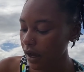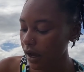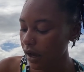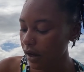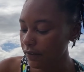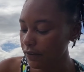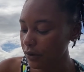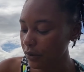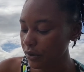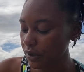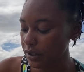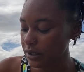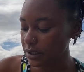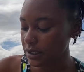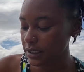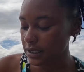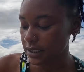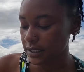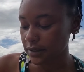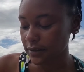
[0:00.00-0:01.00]
Of course,
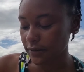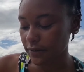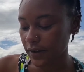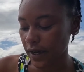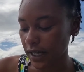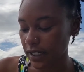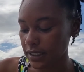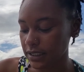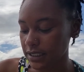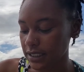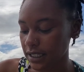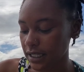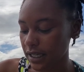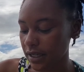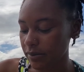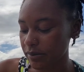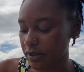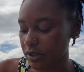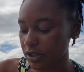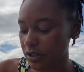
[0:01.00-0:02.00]
this is a fantasy
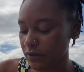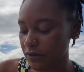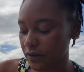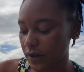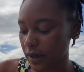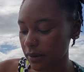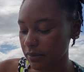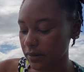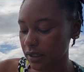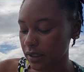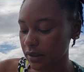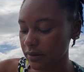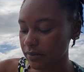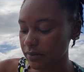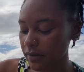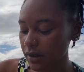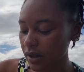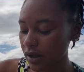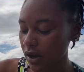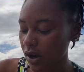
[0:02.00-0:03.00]
image of family.
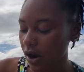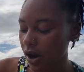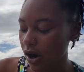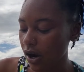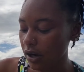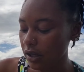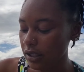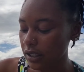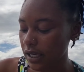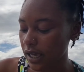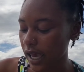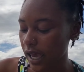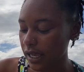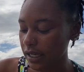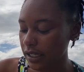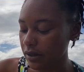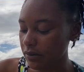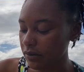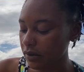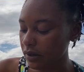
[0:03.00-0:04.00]
Hardly
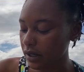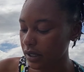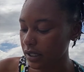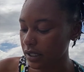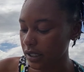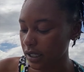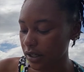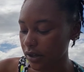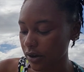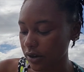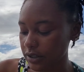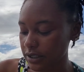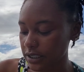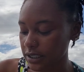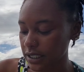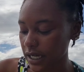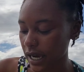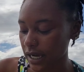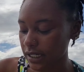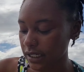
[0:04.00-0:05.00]
anyone in our
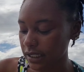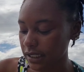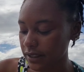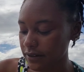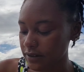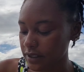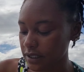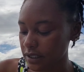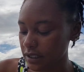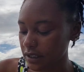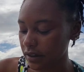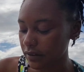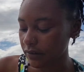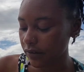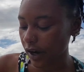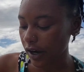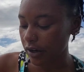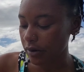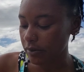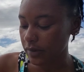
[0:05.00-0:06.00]
society lives in an
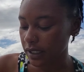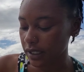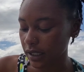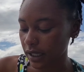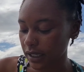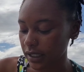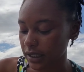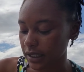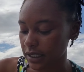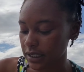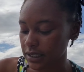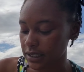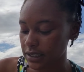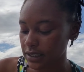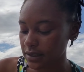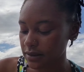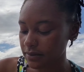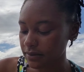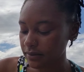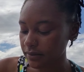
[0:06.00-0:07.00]
environment like
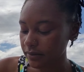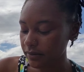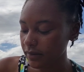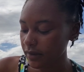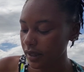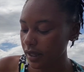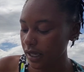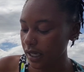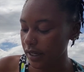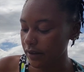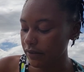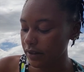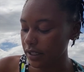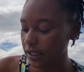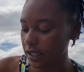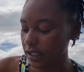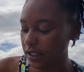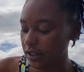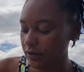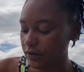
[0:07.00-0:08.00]
this. Even
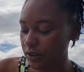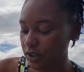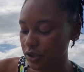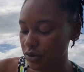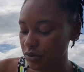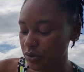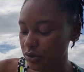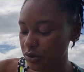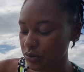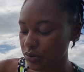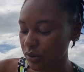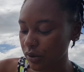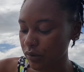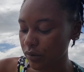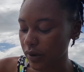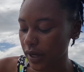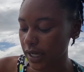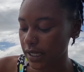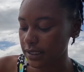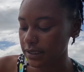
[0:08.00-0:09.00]
individuals who are
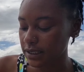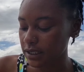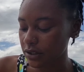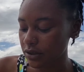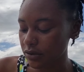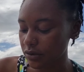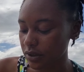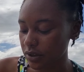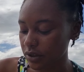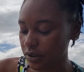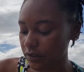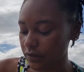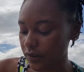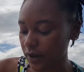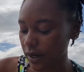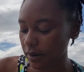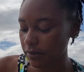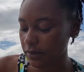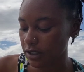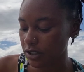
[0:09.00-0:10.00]
raised in nuclear
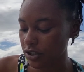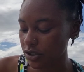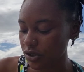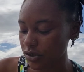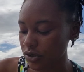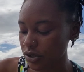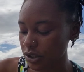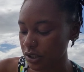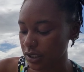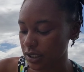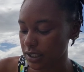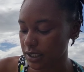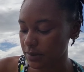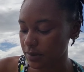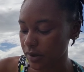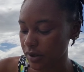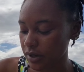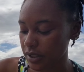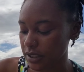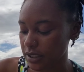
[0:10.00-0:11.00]
families usually
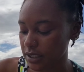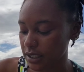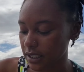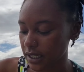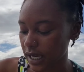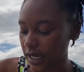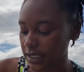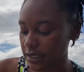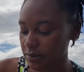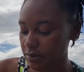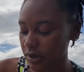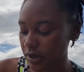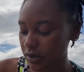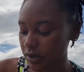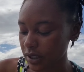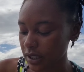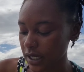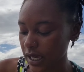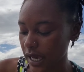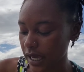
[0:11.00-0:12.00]
experience it as
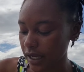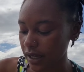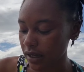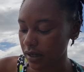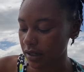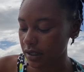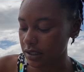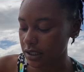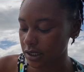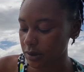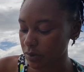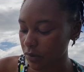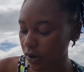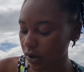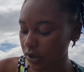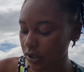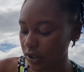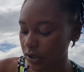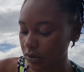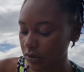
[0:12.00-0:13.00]
merely a
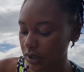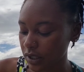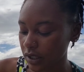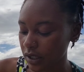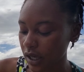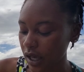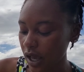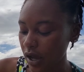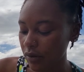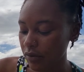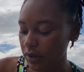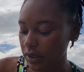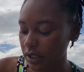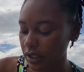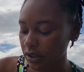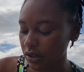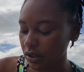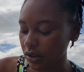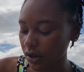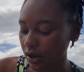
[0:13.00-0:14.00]
small unit
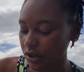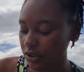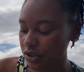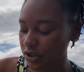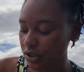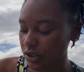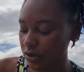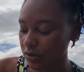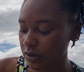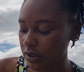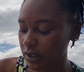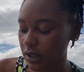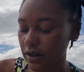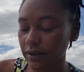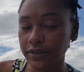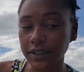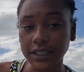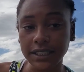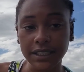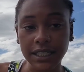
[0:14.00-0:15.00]
within a larger unit
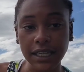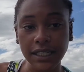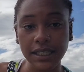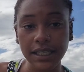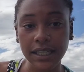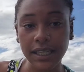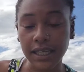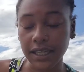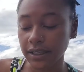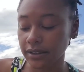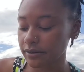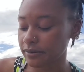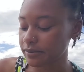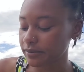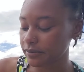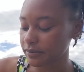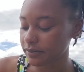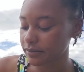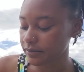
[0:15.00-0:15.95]
of extended kin.